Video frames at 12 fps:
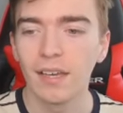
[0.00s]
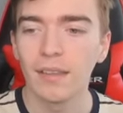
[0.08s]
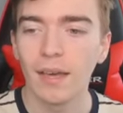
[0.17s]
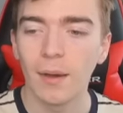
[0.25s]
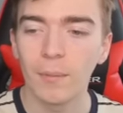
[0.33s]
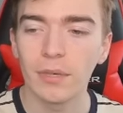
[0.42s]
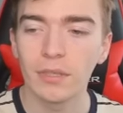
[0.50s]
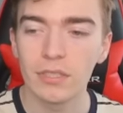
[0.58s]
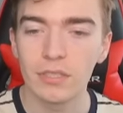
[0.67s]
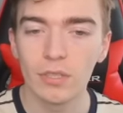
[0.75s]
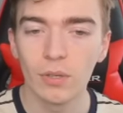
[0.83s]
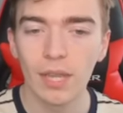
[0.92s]
We got the
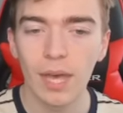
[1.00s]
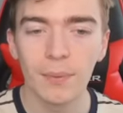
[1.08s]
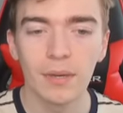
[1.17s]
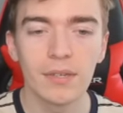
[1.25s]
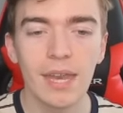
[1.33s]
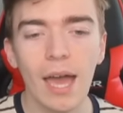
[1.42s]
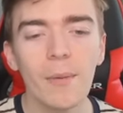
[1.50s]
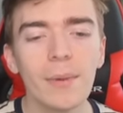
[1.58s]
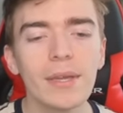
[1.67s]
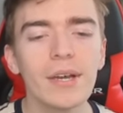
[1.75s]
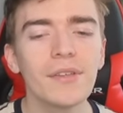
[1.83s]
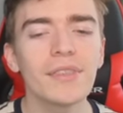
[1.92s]
snow leopard. Now
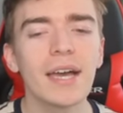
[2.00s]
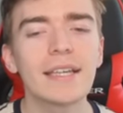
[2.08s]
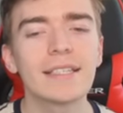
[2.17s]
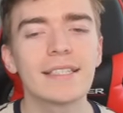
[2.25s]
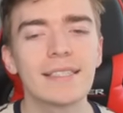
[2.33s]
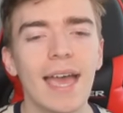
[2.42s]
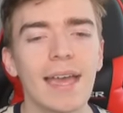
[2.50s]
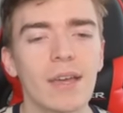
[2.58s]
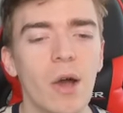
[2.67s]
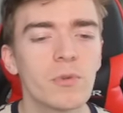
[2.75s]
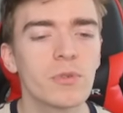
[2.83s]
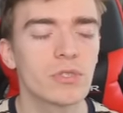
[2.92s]
we got the
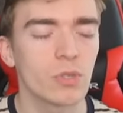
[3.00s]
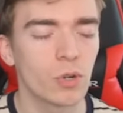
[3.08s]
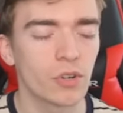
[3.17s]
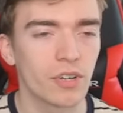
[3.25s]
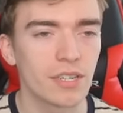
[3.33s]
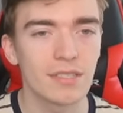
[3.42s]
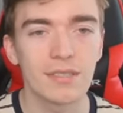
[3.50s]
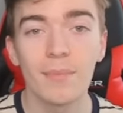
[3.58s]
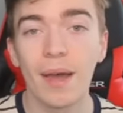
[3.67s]
stegosaurus.